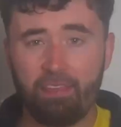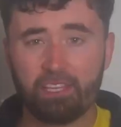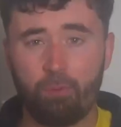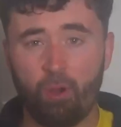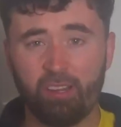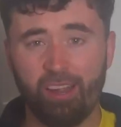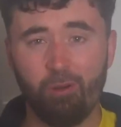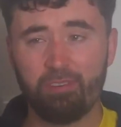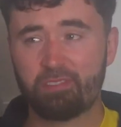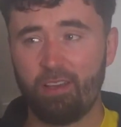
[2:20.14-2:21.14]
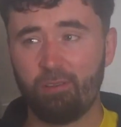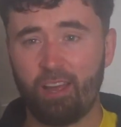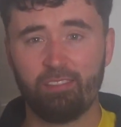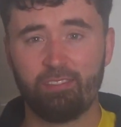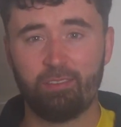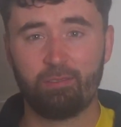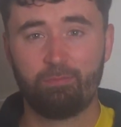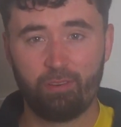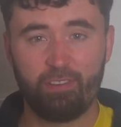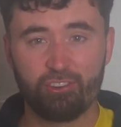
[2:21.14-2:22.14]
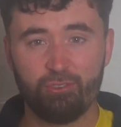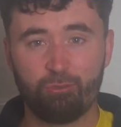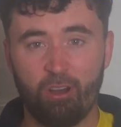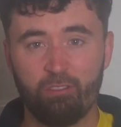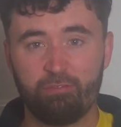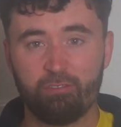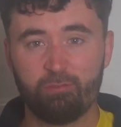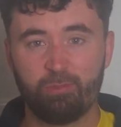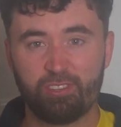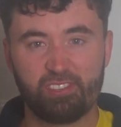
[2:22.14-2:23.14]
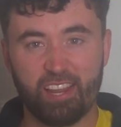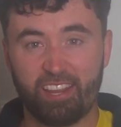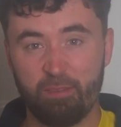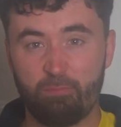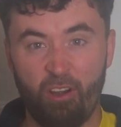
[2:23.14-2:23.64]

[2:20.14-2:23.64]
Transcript: At this point, it almost felt like the professional golf was second in